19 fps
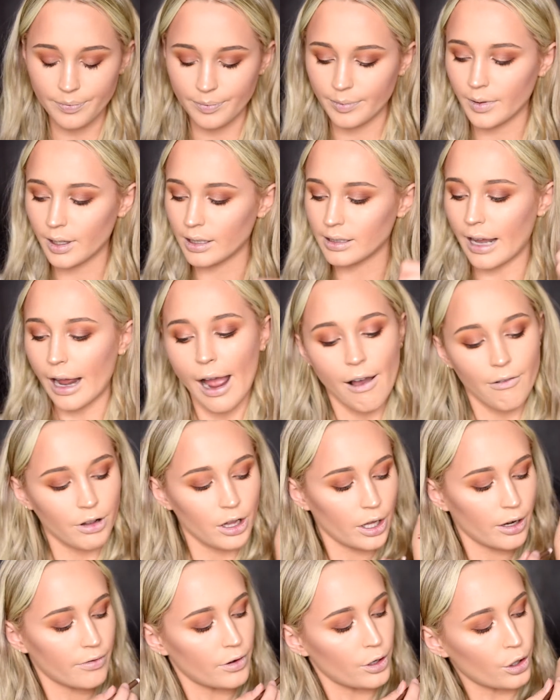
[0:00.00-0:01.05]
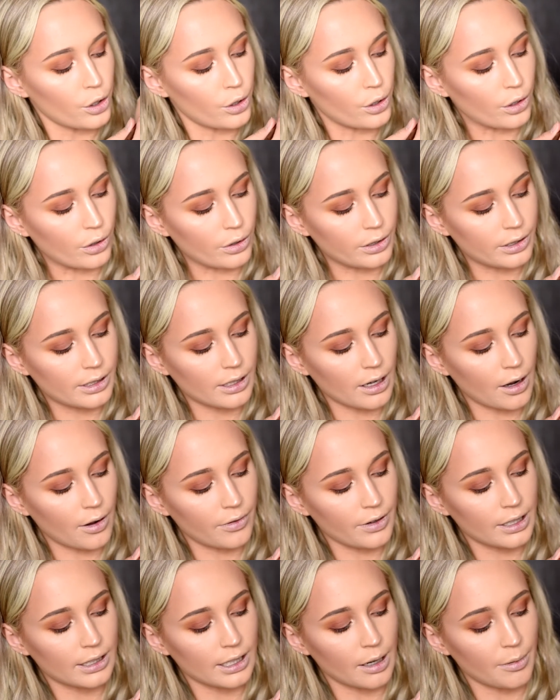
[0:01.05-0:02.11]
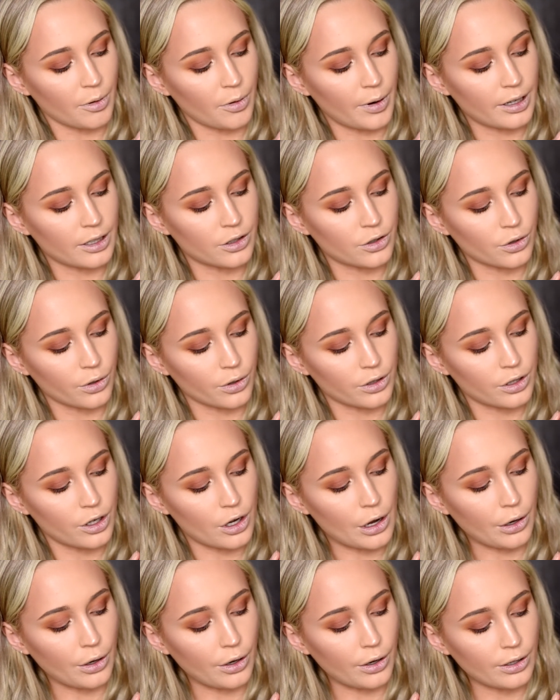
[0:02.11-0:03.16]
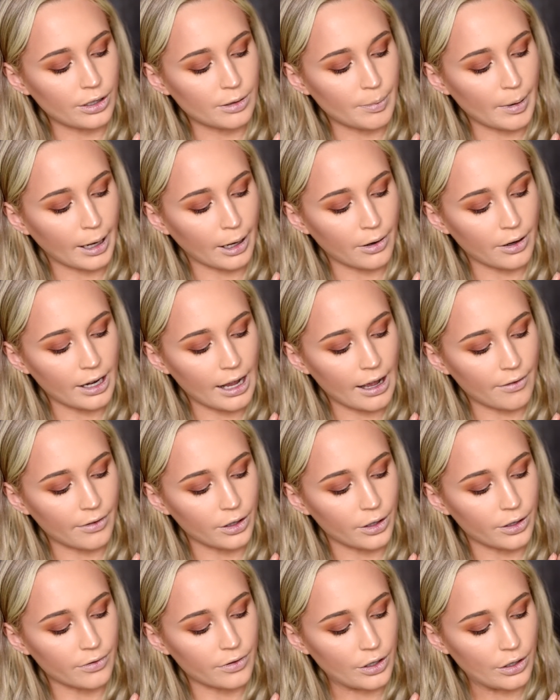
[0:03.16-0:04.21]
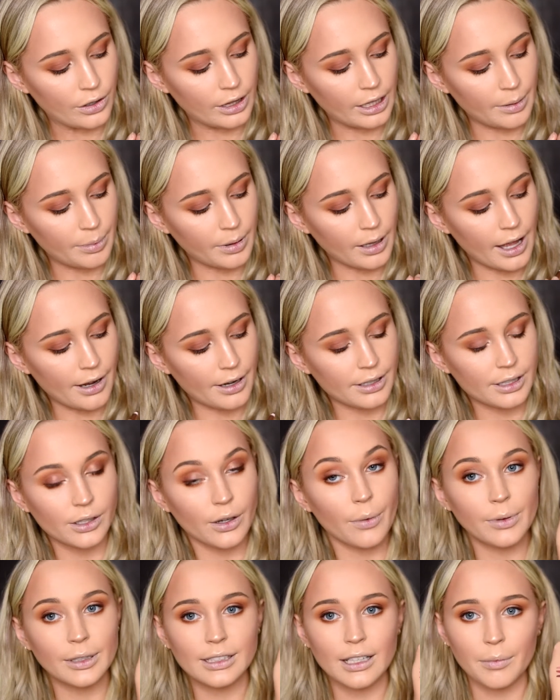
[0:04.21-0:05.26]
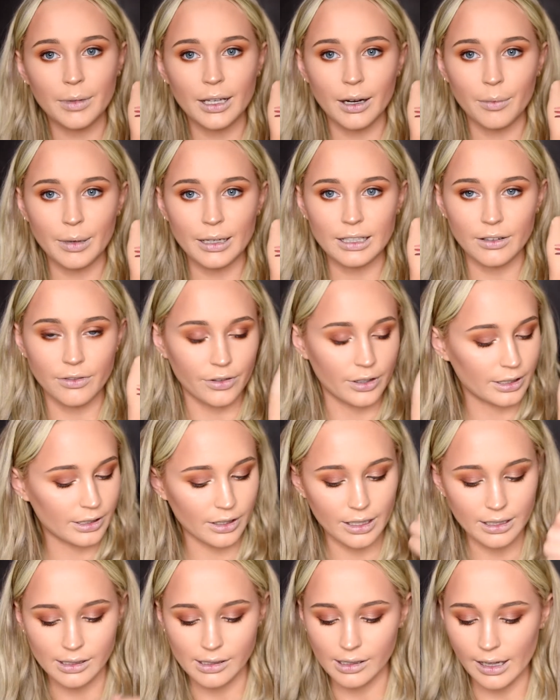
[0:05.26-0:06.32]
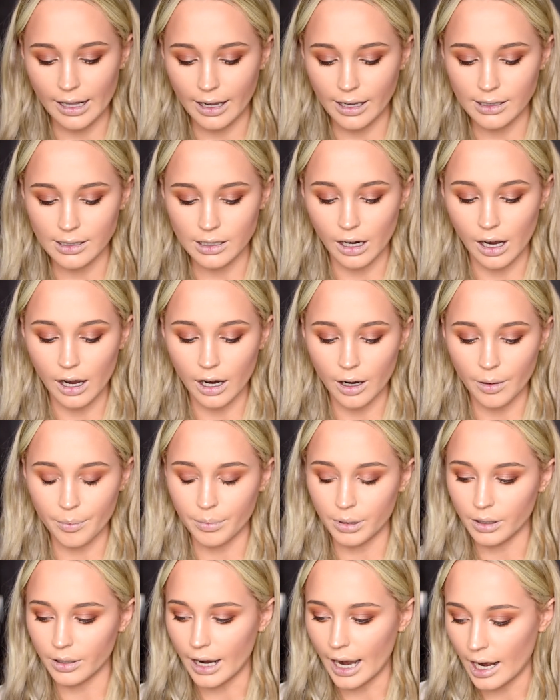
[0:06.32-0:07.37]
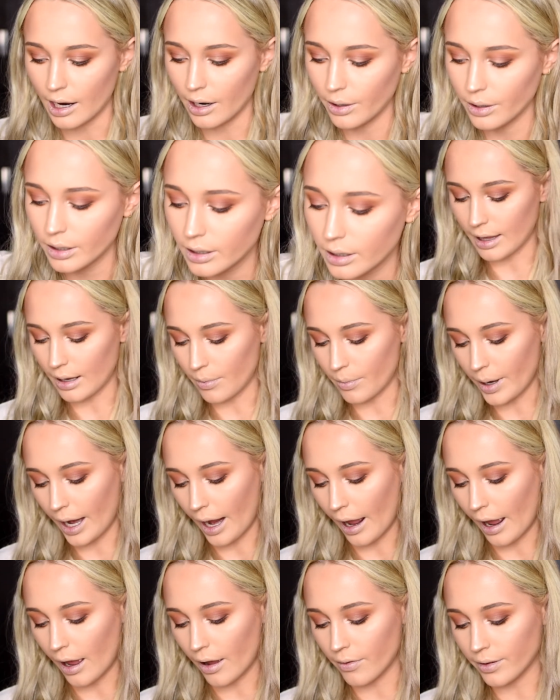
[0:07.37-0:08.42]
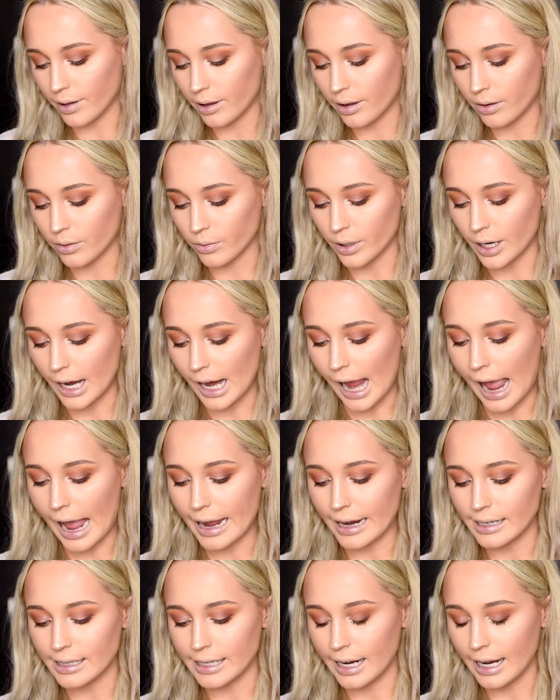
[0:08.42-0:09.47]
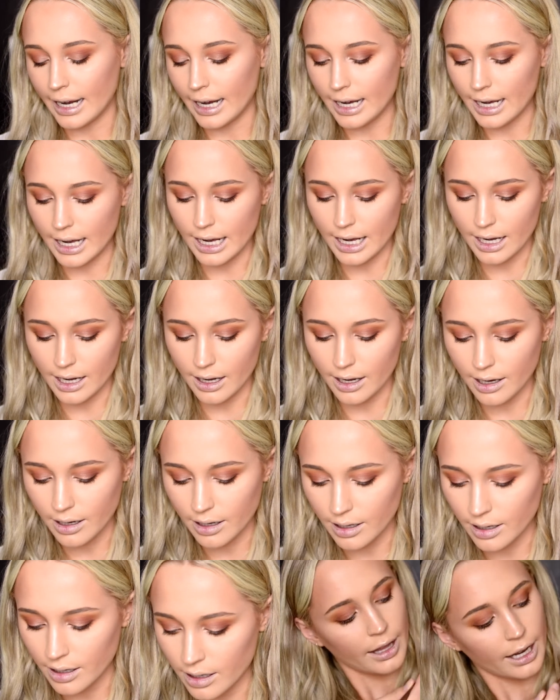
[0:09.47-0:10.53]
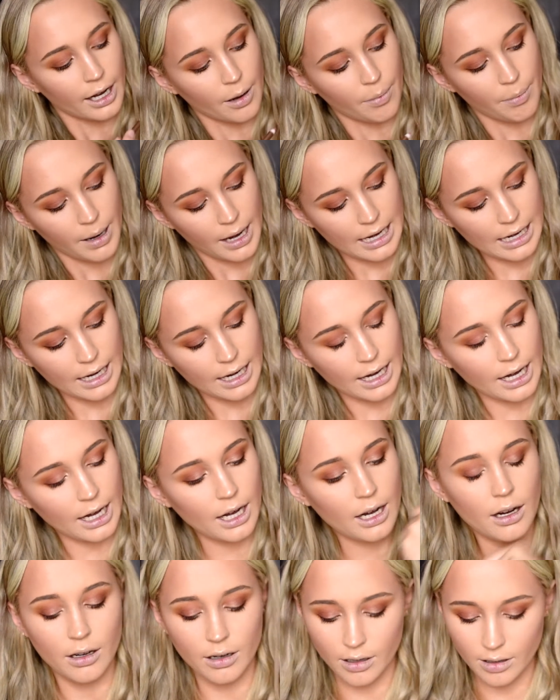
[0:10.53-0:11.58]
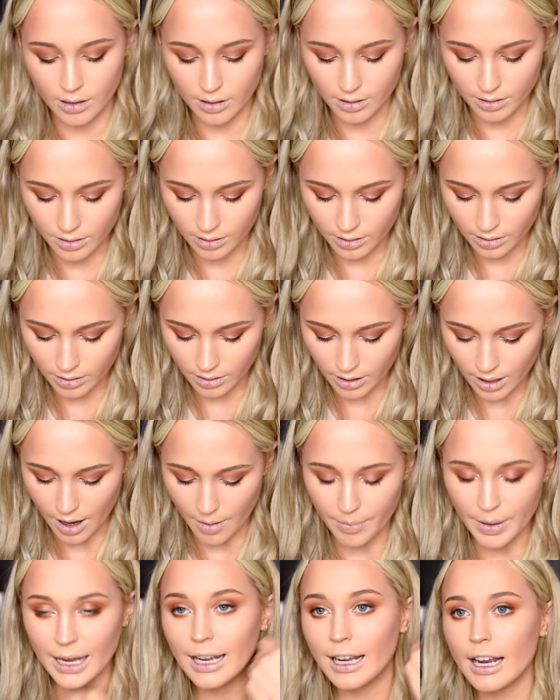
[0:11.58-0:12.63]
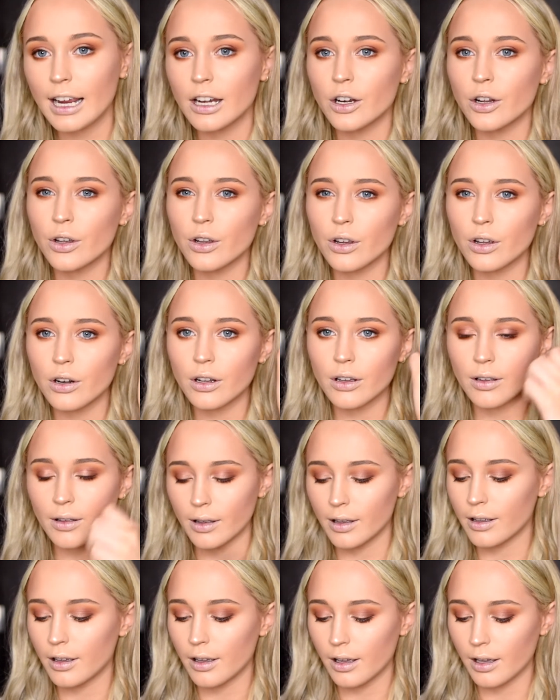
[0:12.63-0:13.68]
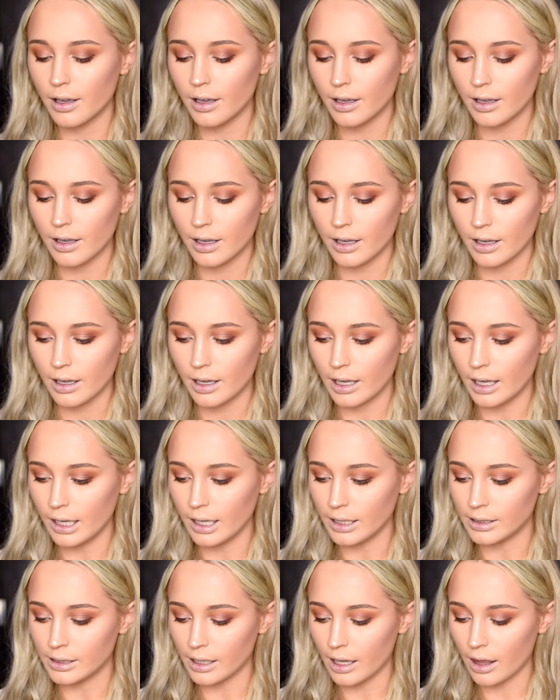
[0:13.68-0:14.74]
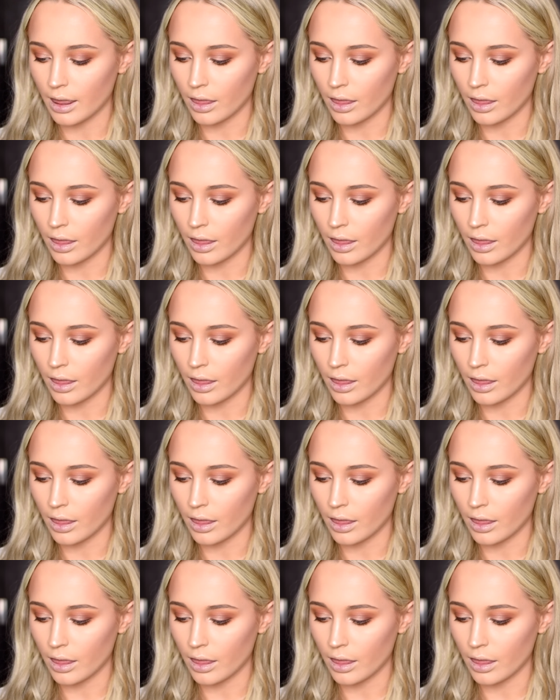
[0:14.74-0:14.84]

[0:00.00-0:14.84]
Because I have a lot of nudes. Obviously I'm always drawn to nudes, but I already have a lot of nude lip liners, so I want something a bit different. So this is like a dark brown. Then we have 318, like a pinky nude is